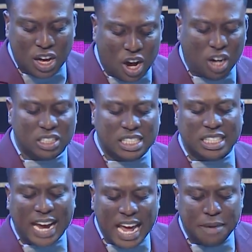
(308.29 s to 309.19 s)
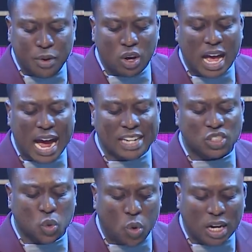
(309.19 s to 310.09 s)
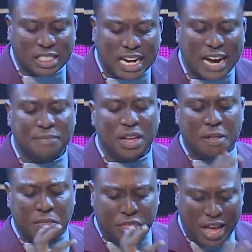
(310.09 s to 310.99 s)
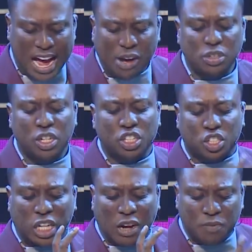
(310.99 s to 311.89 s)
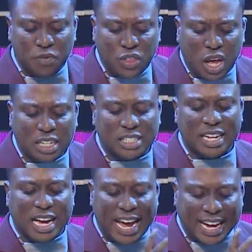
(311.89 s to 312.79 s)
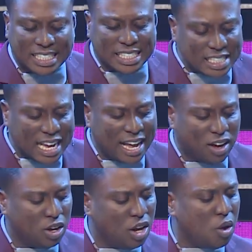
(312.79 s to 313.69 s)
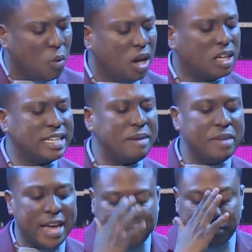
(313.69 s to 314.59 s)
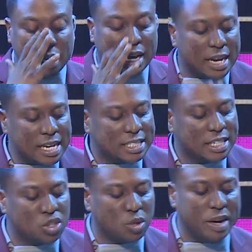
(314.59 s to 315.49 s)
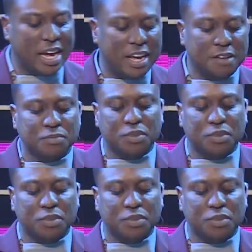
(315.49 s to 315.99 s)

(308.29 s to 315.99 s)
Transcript: Unstable as water, thou shalt not excel. What does that mean? Listen to me.